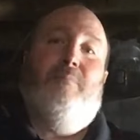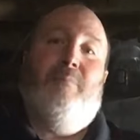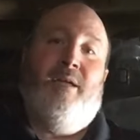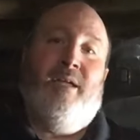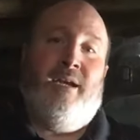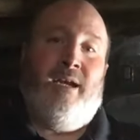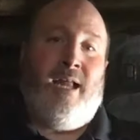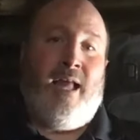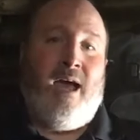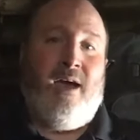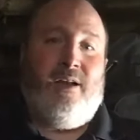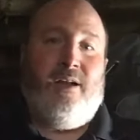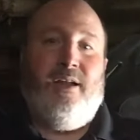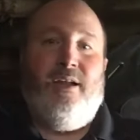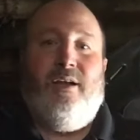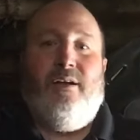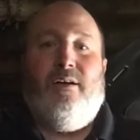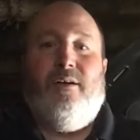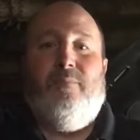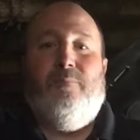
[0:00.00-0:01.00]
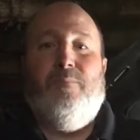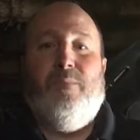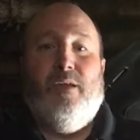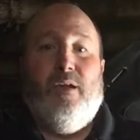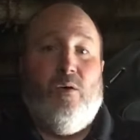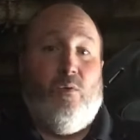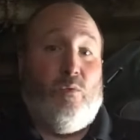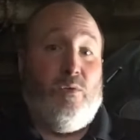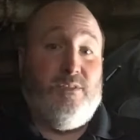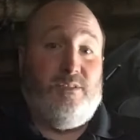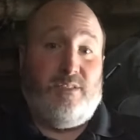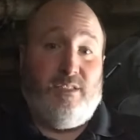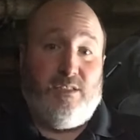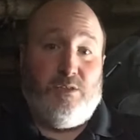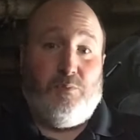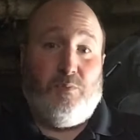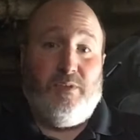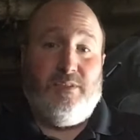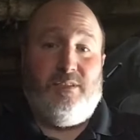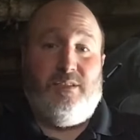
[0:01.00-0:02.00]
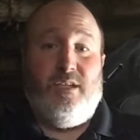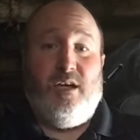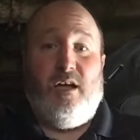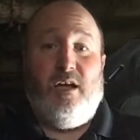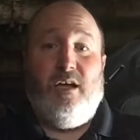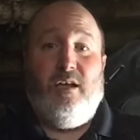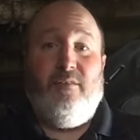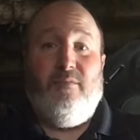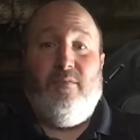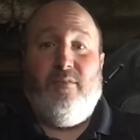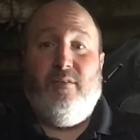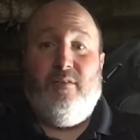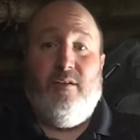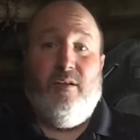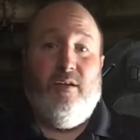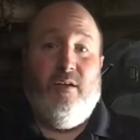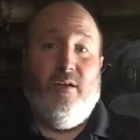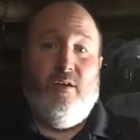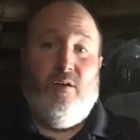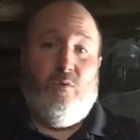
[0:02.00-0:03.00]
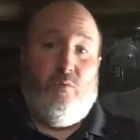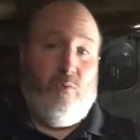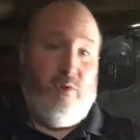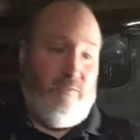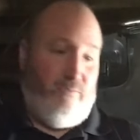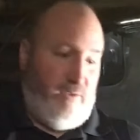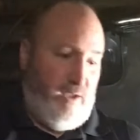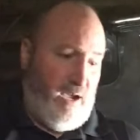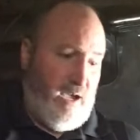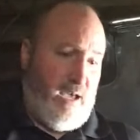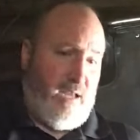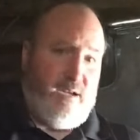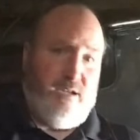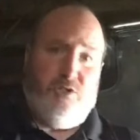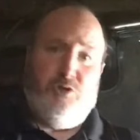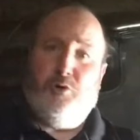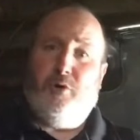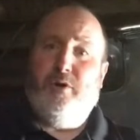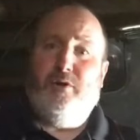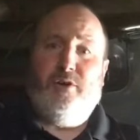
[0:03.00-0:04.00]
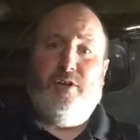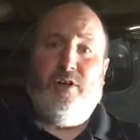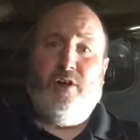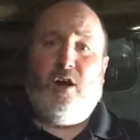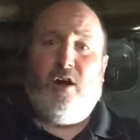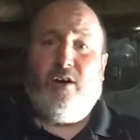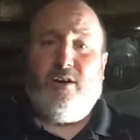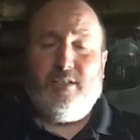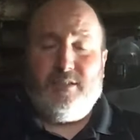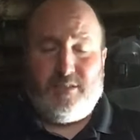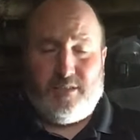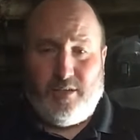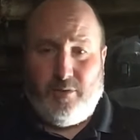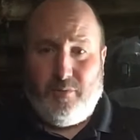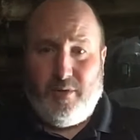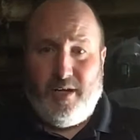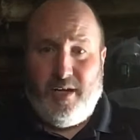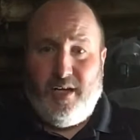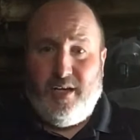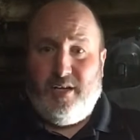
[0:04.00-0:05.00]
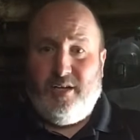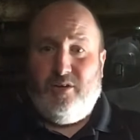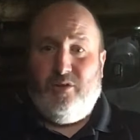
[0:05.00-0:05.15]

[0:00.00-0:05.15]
and get it out of here. Once this one's done, we've got a Toyota Yaris that we need to